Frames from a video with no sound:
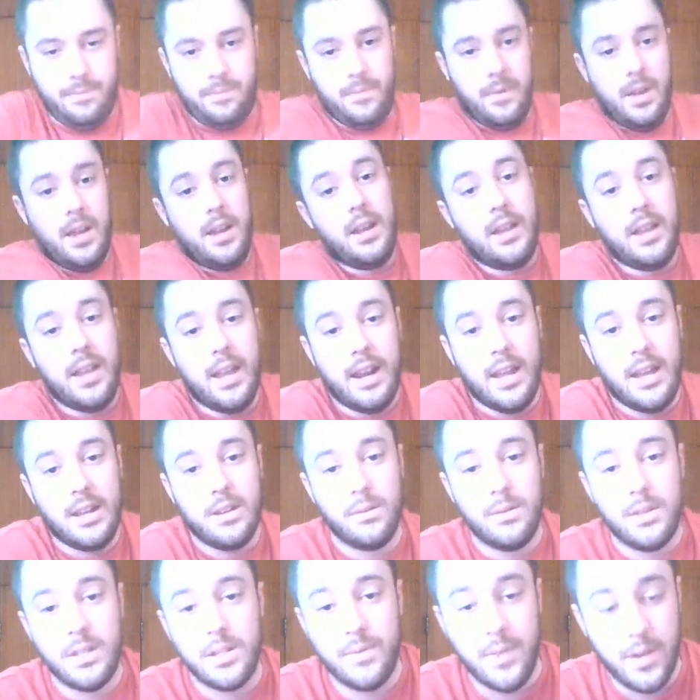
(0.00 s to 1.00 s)
And again, I do
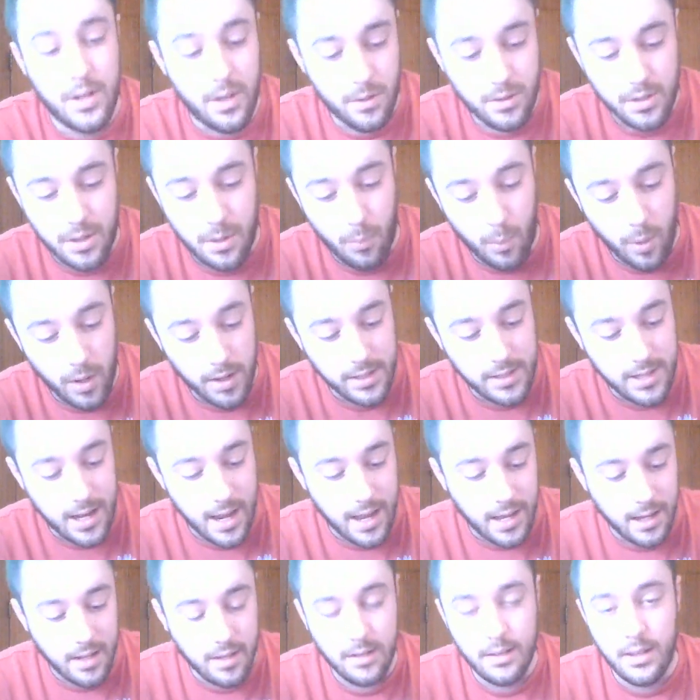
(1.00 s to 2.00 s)
these videos in one
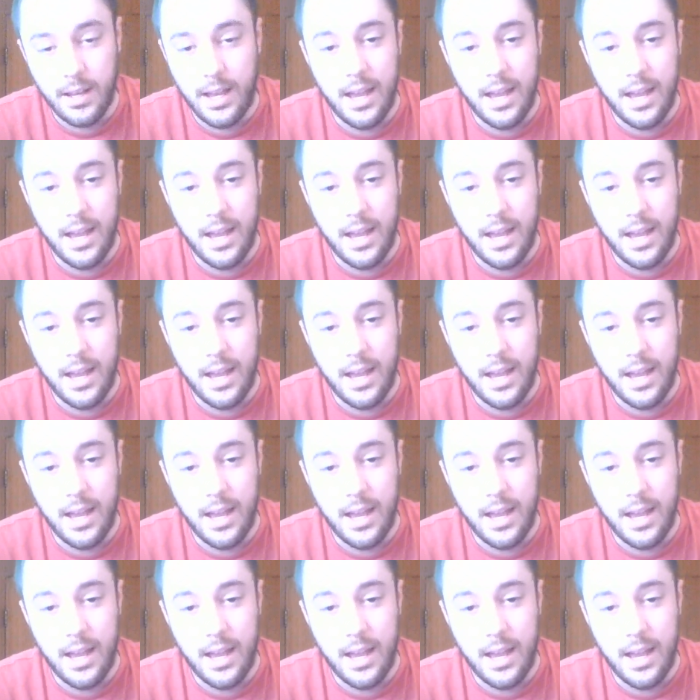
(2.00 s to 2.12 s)
take.